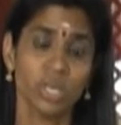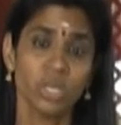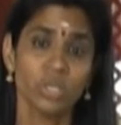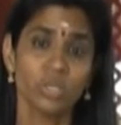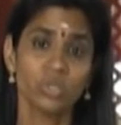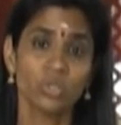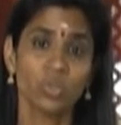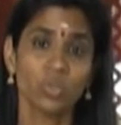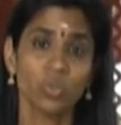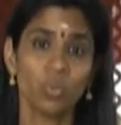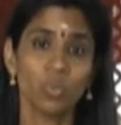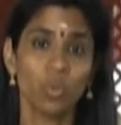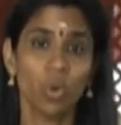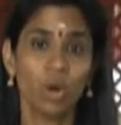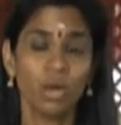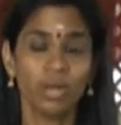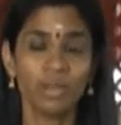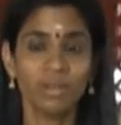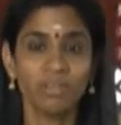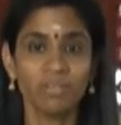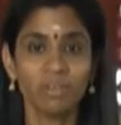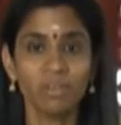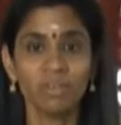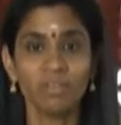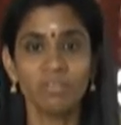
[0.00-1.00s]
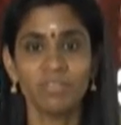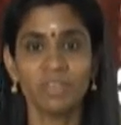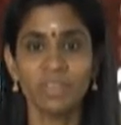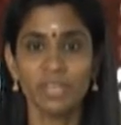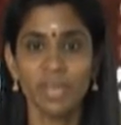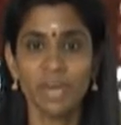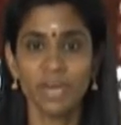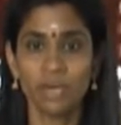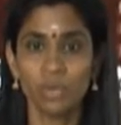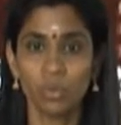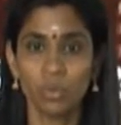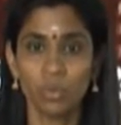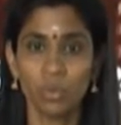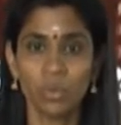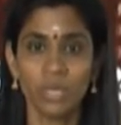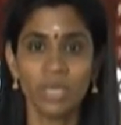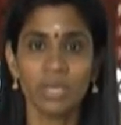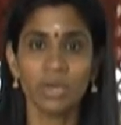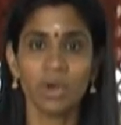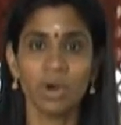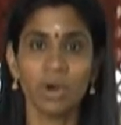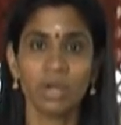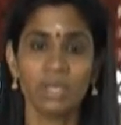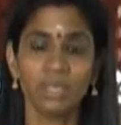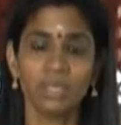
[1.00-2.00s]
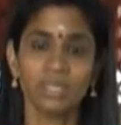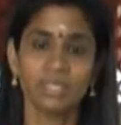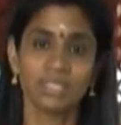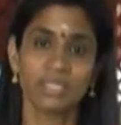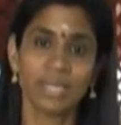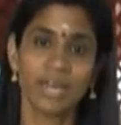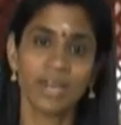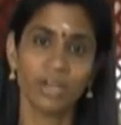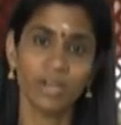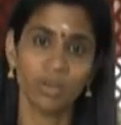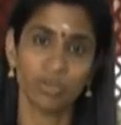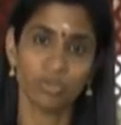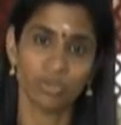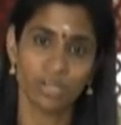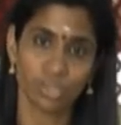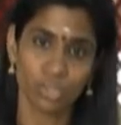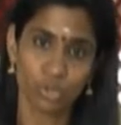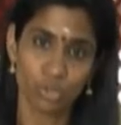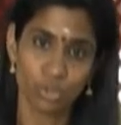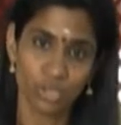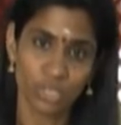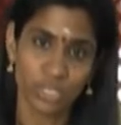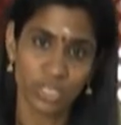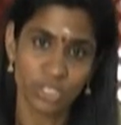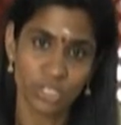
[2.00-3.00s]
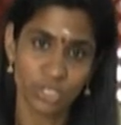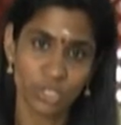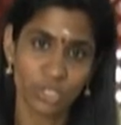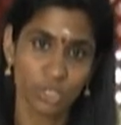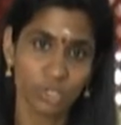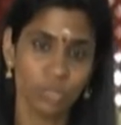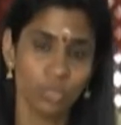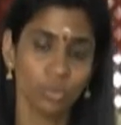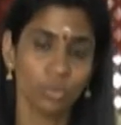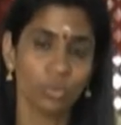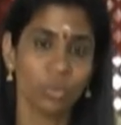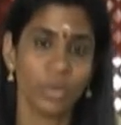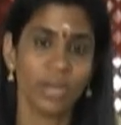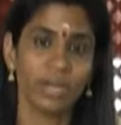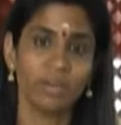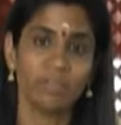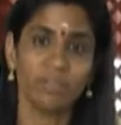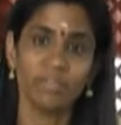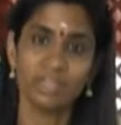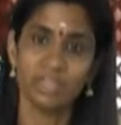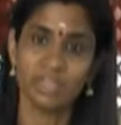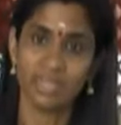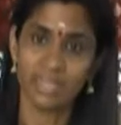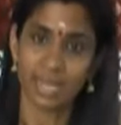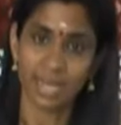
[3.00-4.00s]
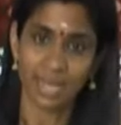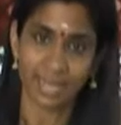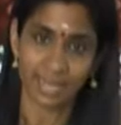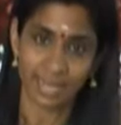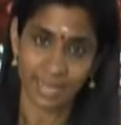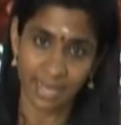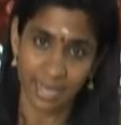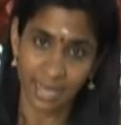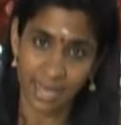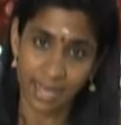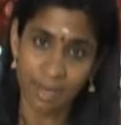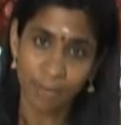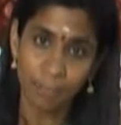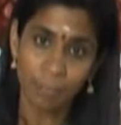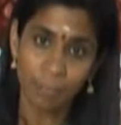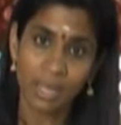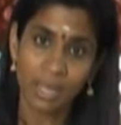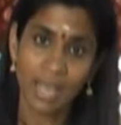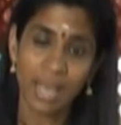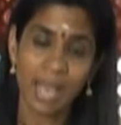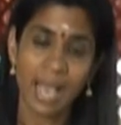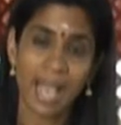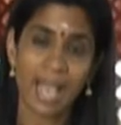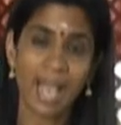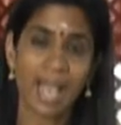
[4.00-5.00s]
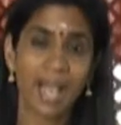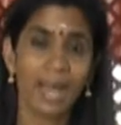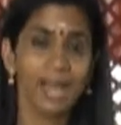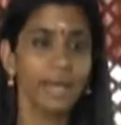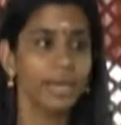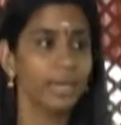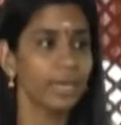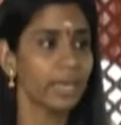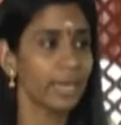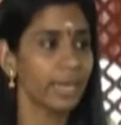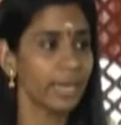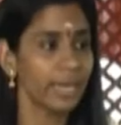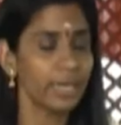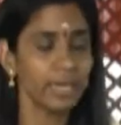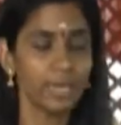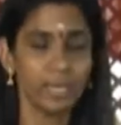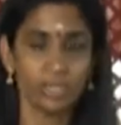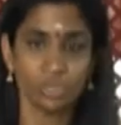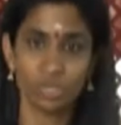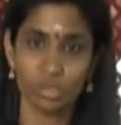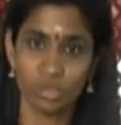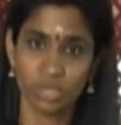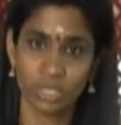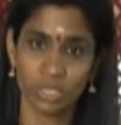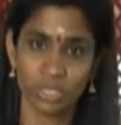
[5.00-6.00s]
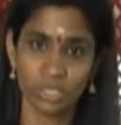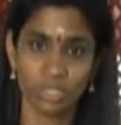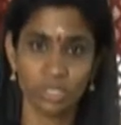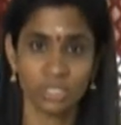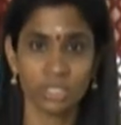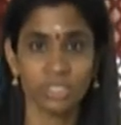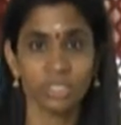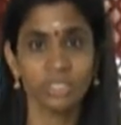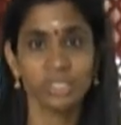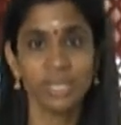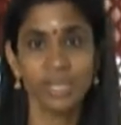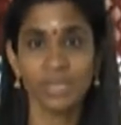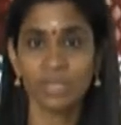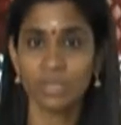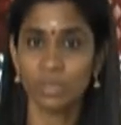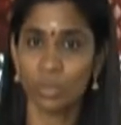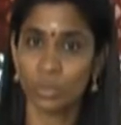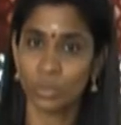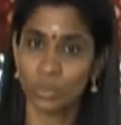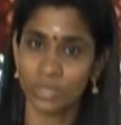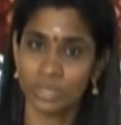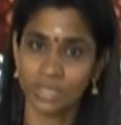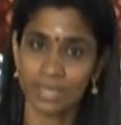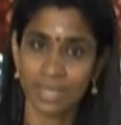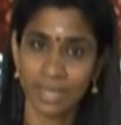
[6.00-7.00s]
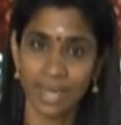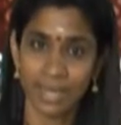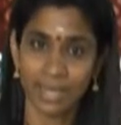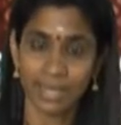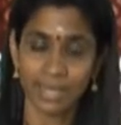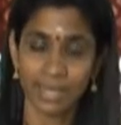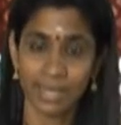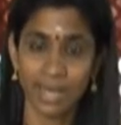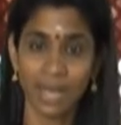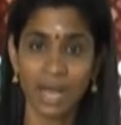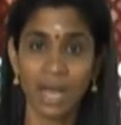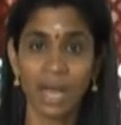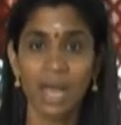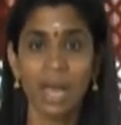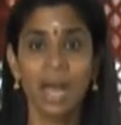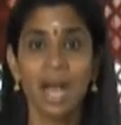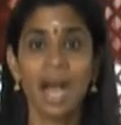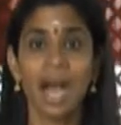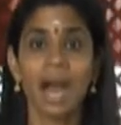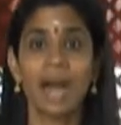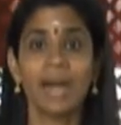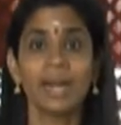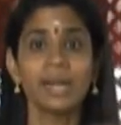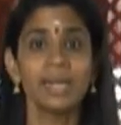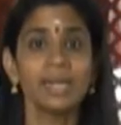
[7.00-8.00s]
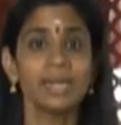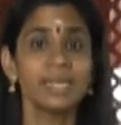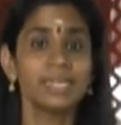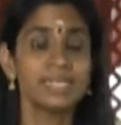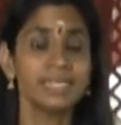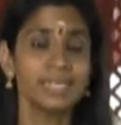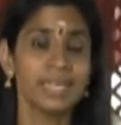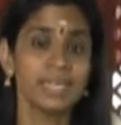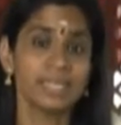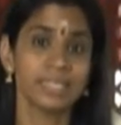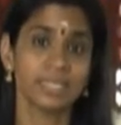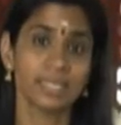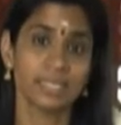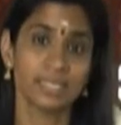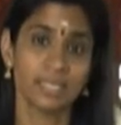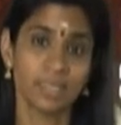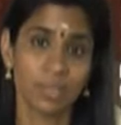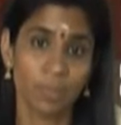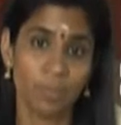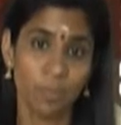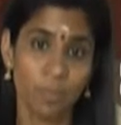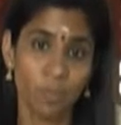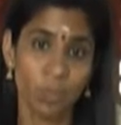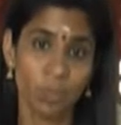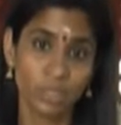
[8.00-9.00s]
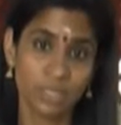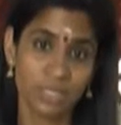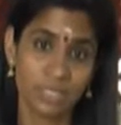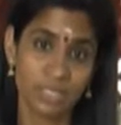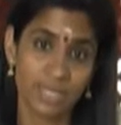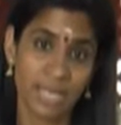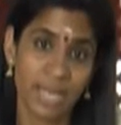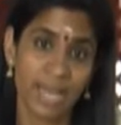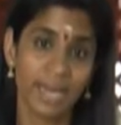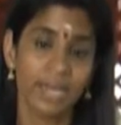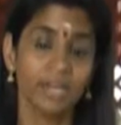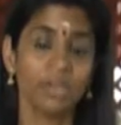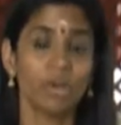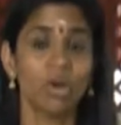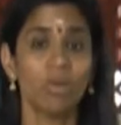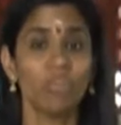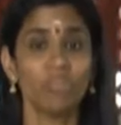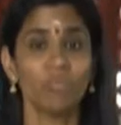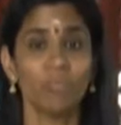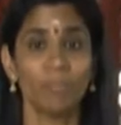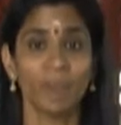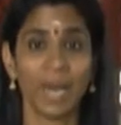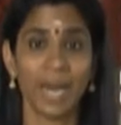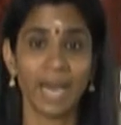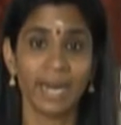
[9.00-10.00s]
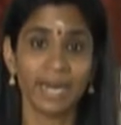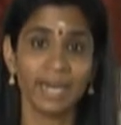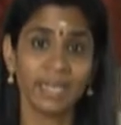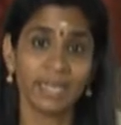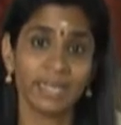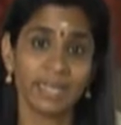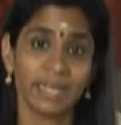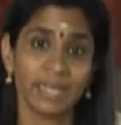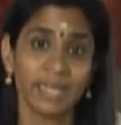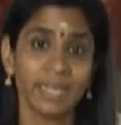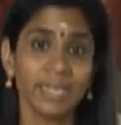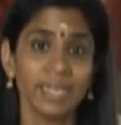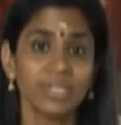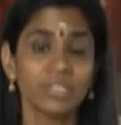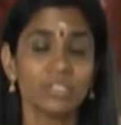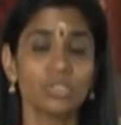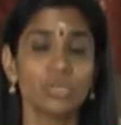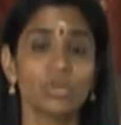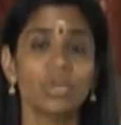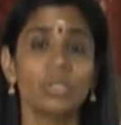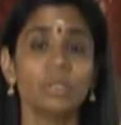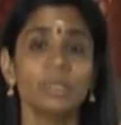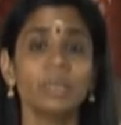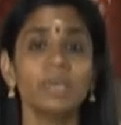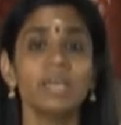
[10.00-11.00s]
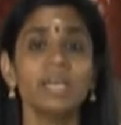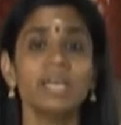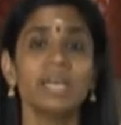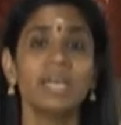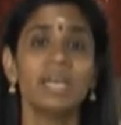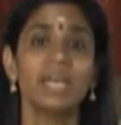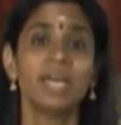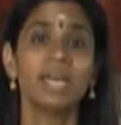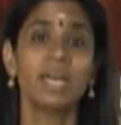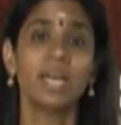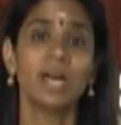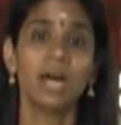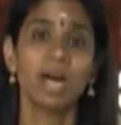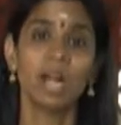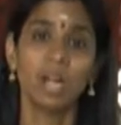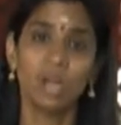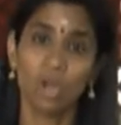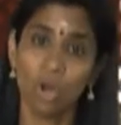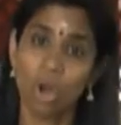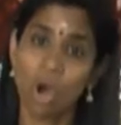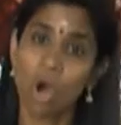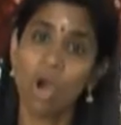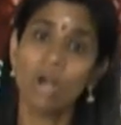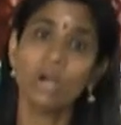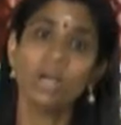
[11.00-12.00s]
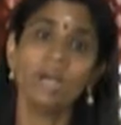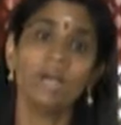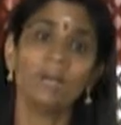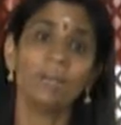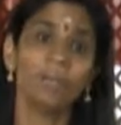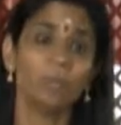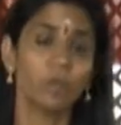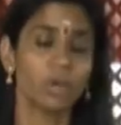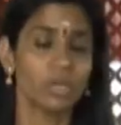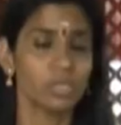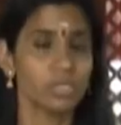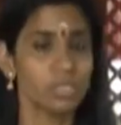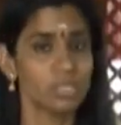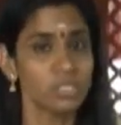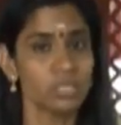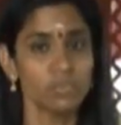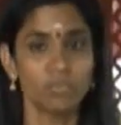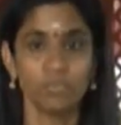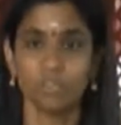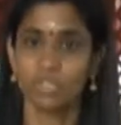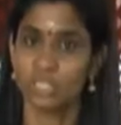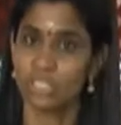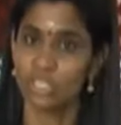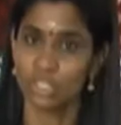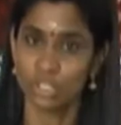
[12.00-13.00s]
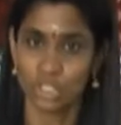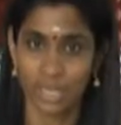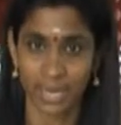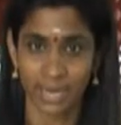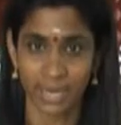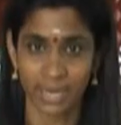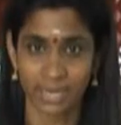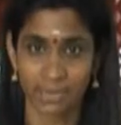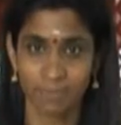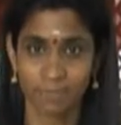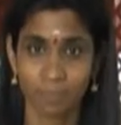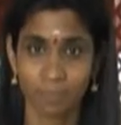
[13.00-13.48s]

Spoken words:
So whatever we are doing on the side of education through eN-Vidyalaya and eN-Education, Nithyananda Vidyalaya, unless there is a support side of parenting, it's going to be a longer process for the child.